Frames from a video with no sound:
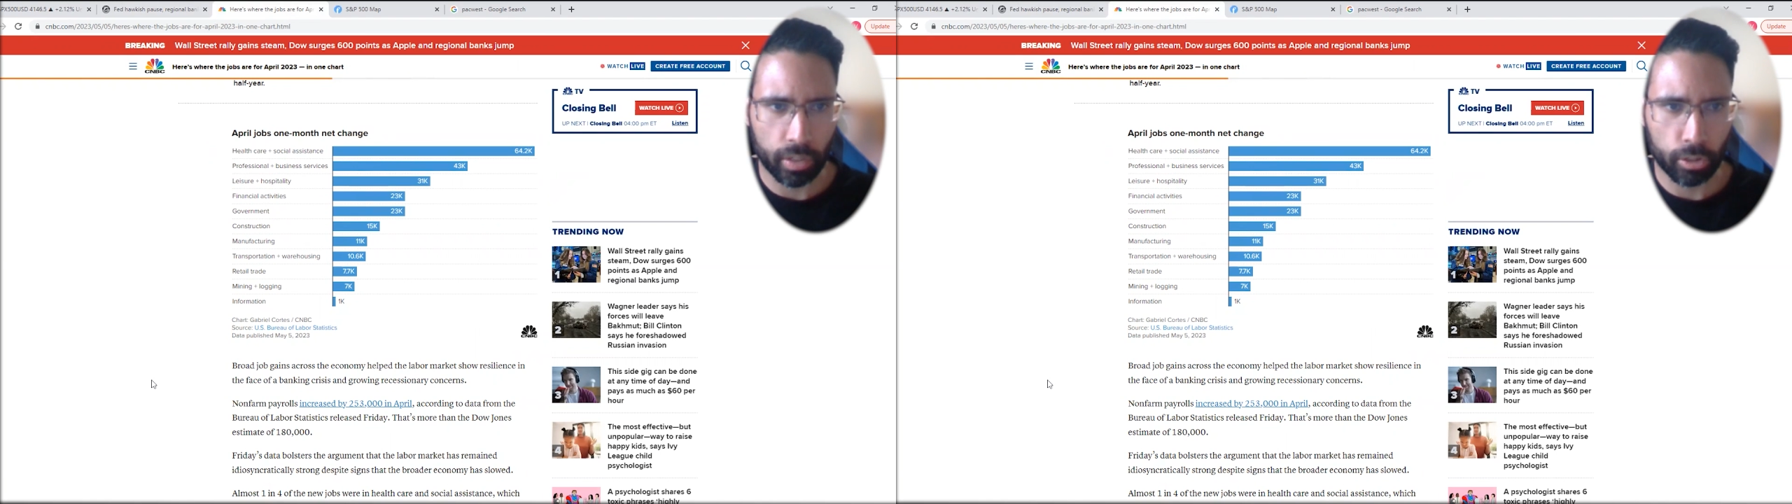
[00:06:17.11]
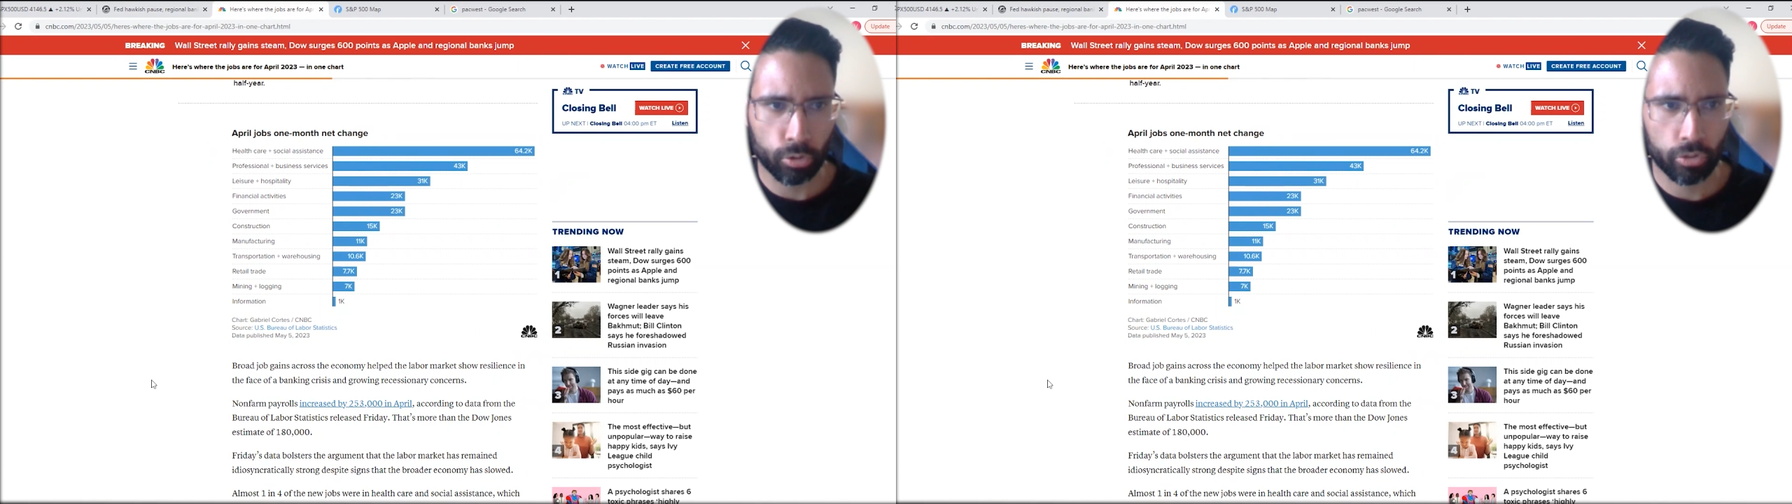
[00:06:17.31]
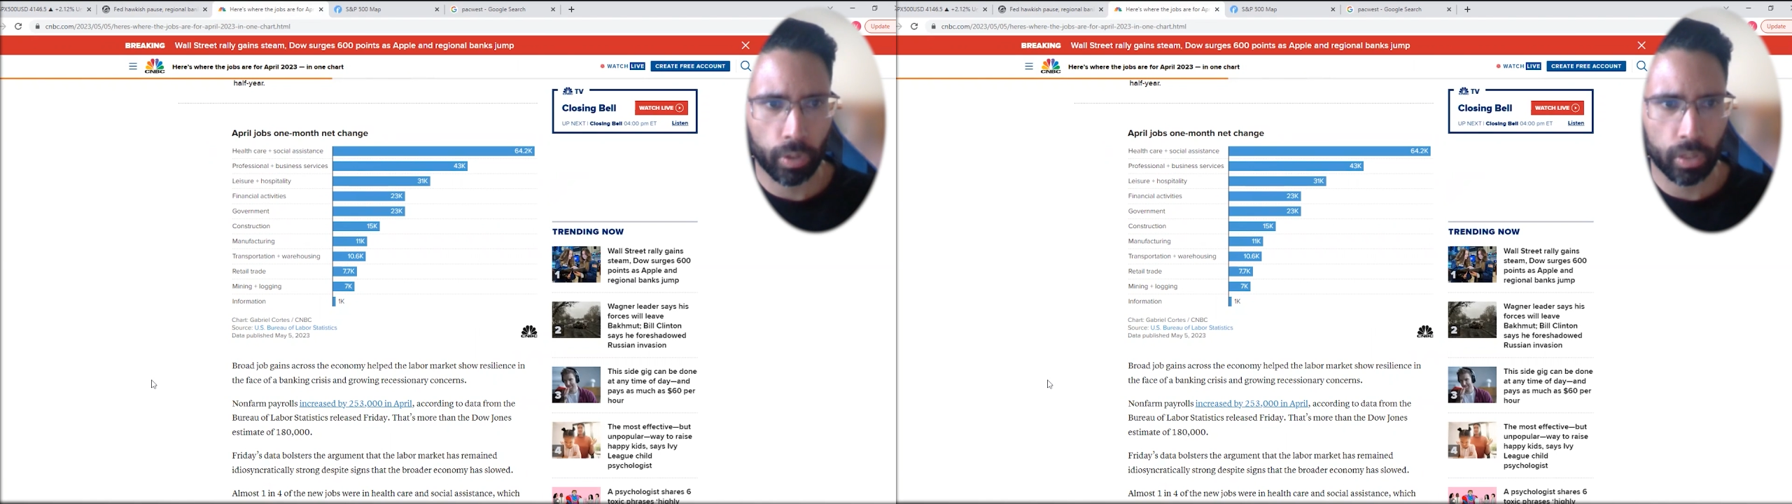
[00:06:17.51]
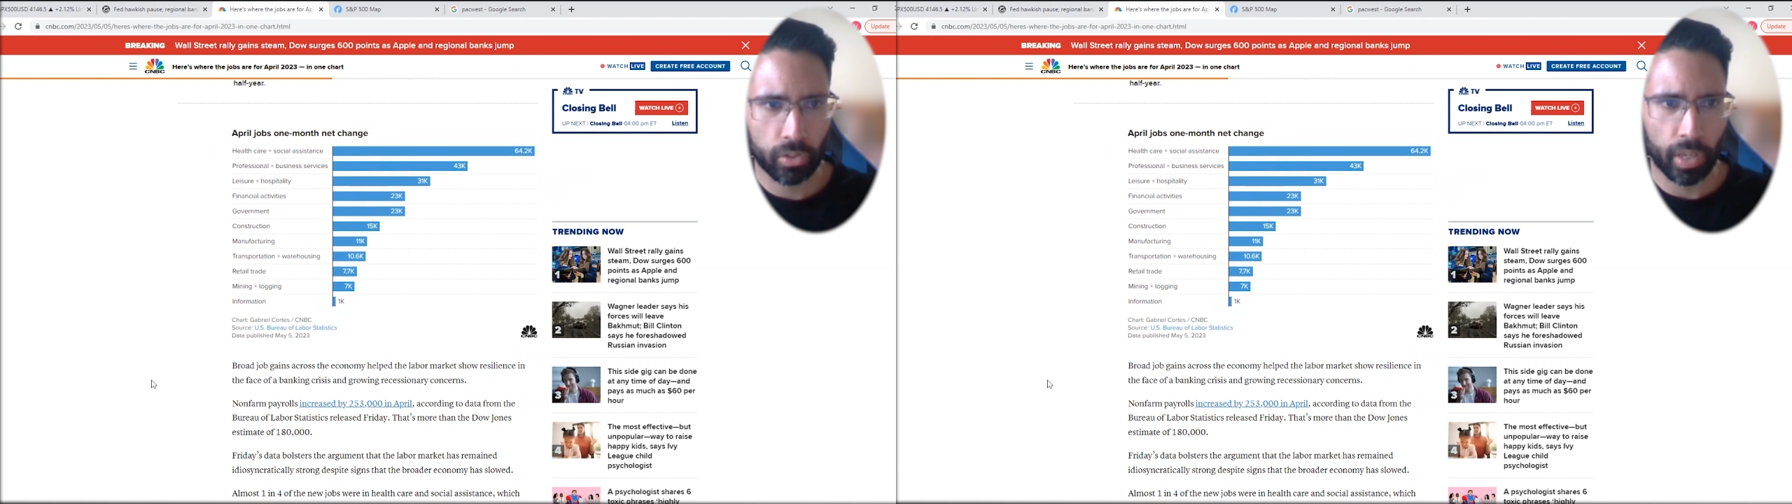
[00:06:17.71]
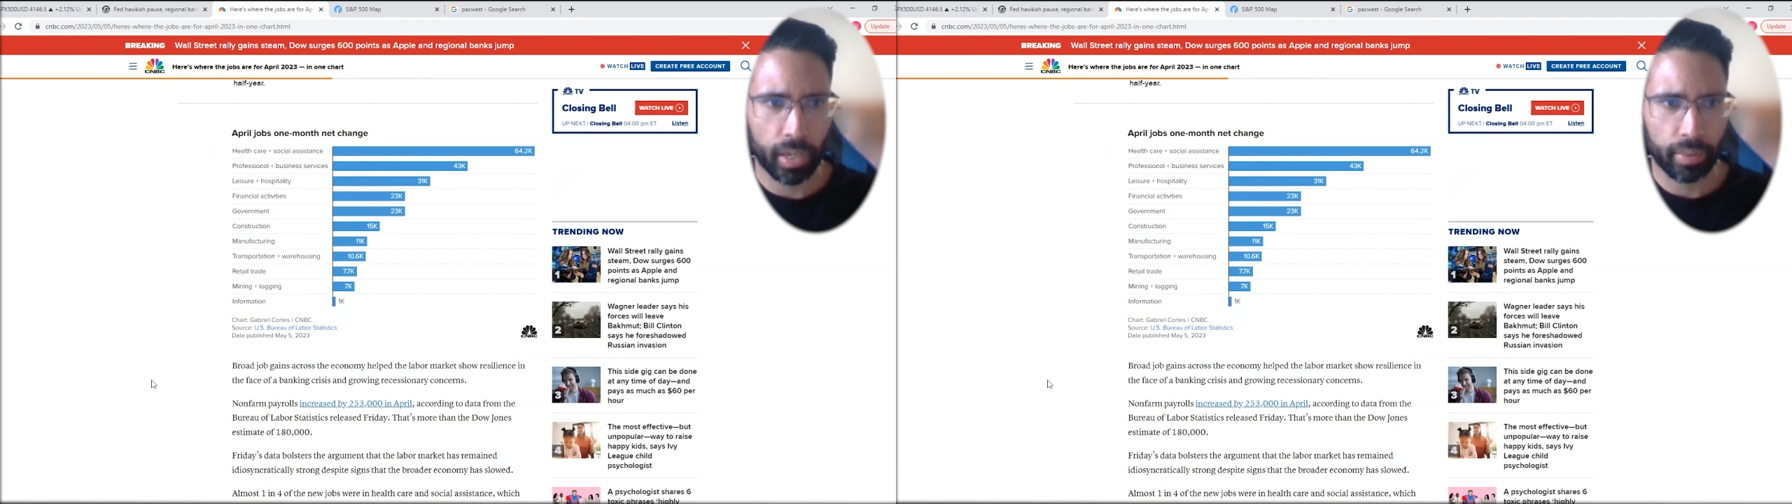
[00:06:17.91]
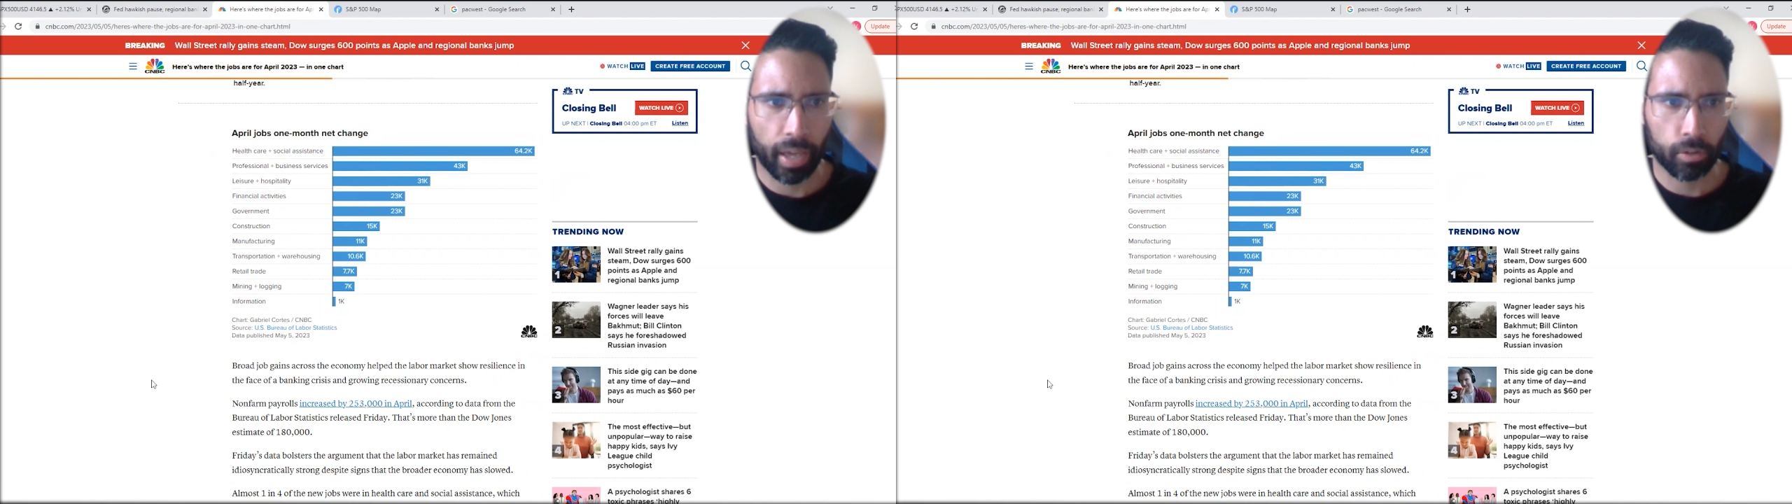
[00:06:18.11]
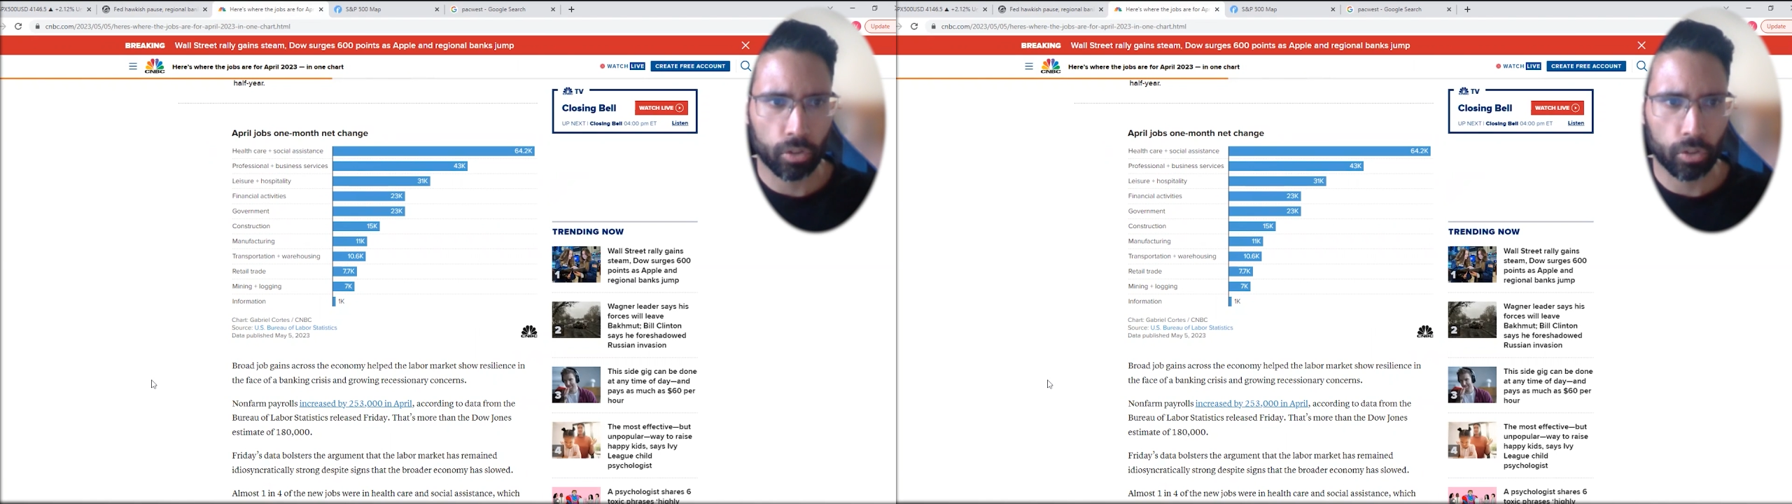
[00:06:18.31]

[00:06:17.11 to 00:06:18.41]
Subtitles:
interest rates, saying that,